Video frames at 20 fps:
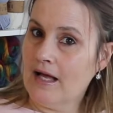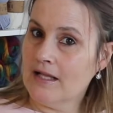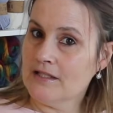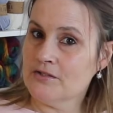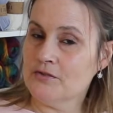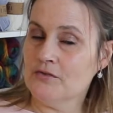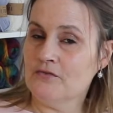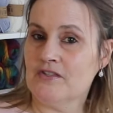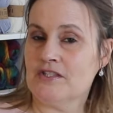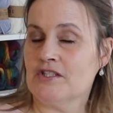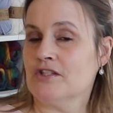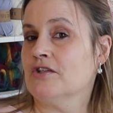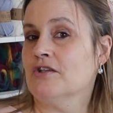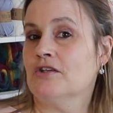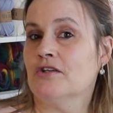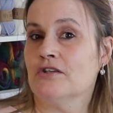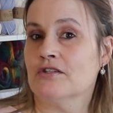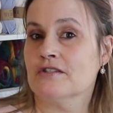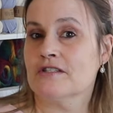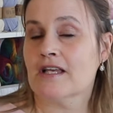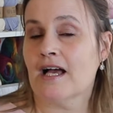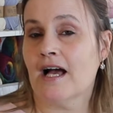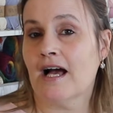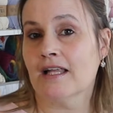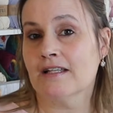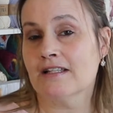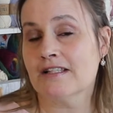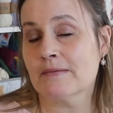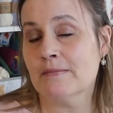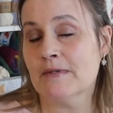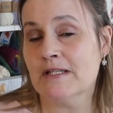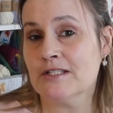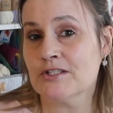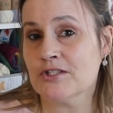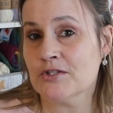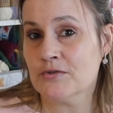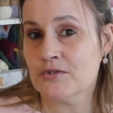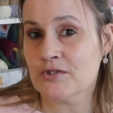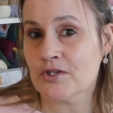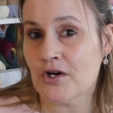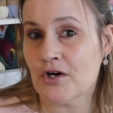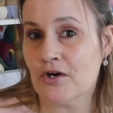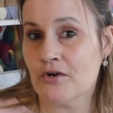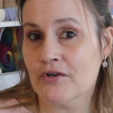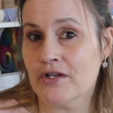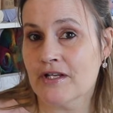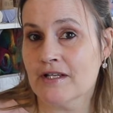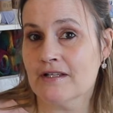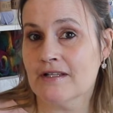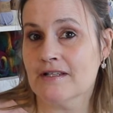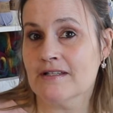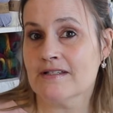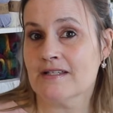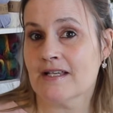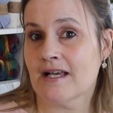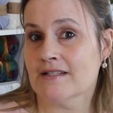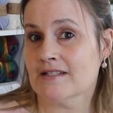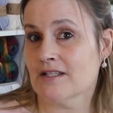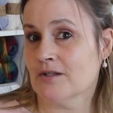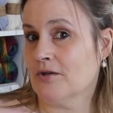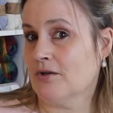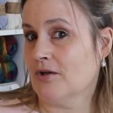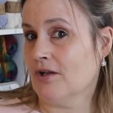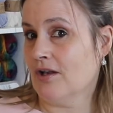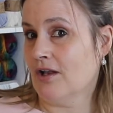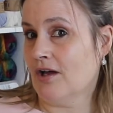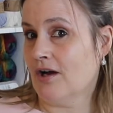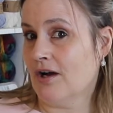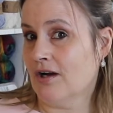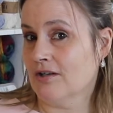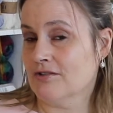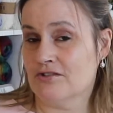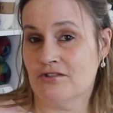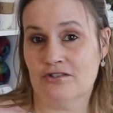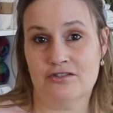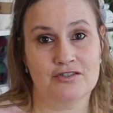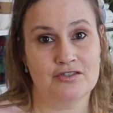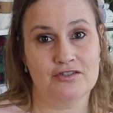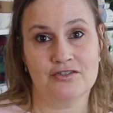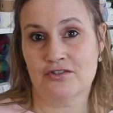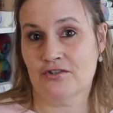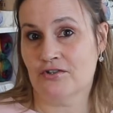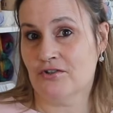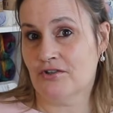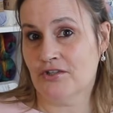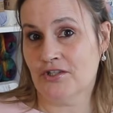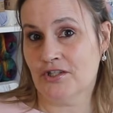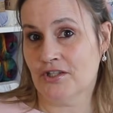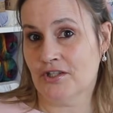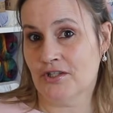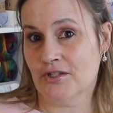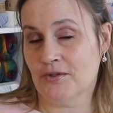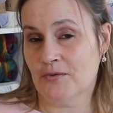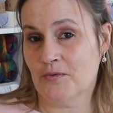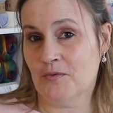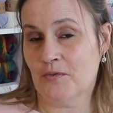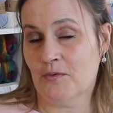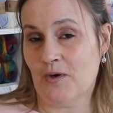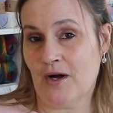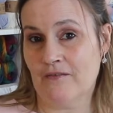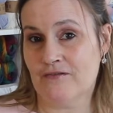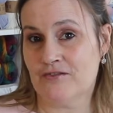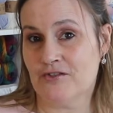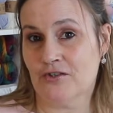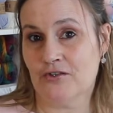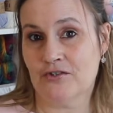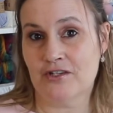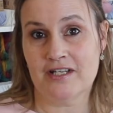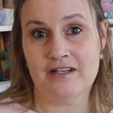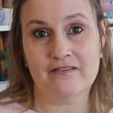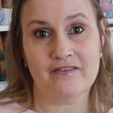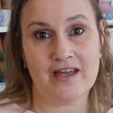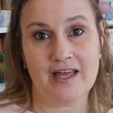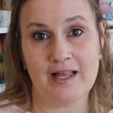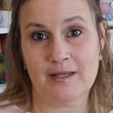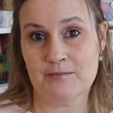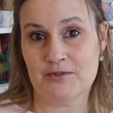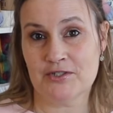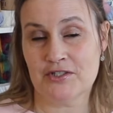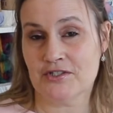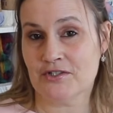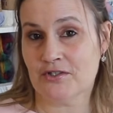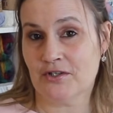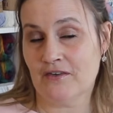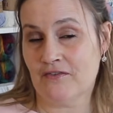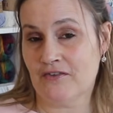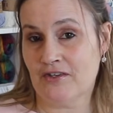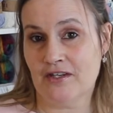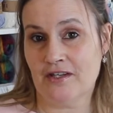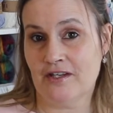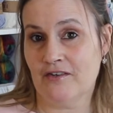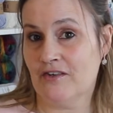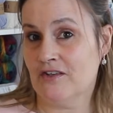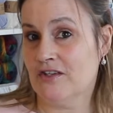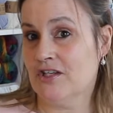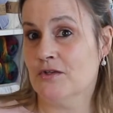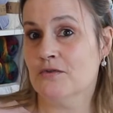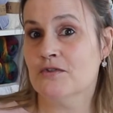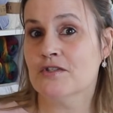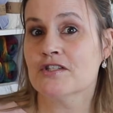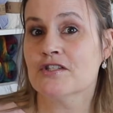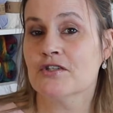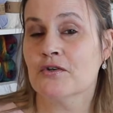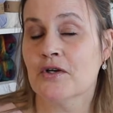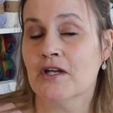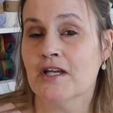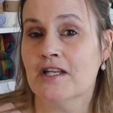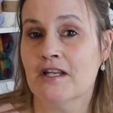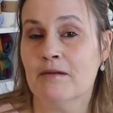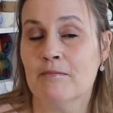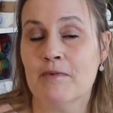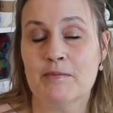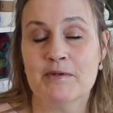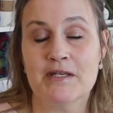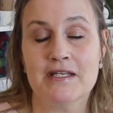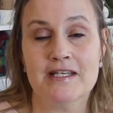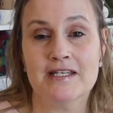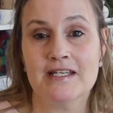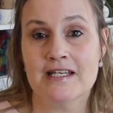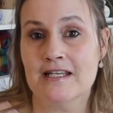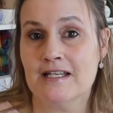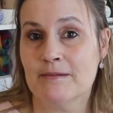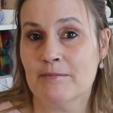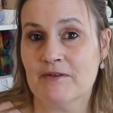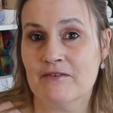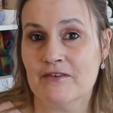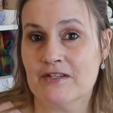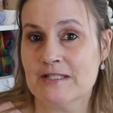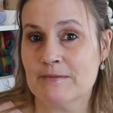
I'll do videos and some little tutorials as I go along, just to show you what I've done. And if it helps you, so if you're new to sewing and maybe you need a little bit of